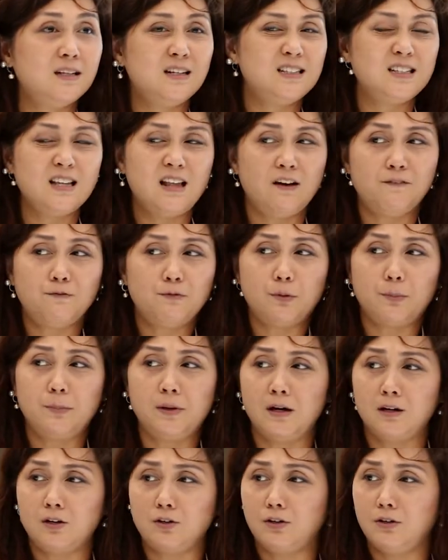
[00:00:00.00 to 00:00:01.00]
It doesn't have to
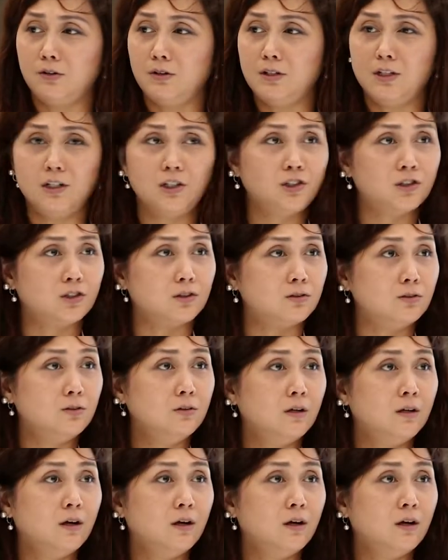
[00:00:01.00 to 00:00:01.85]
be a current issue.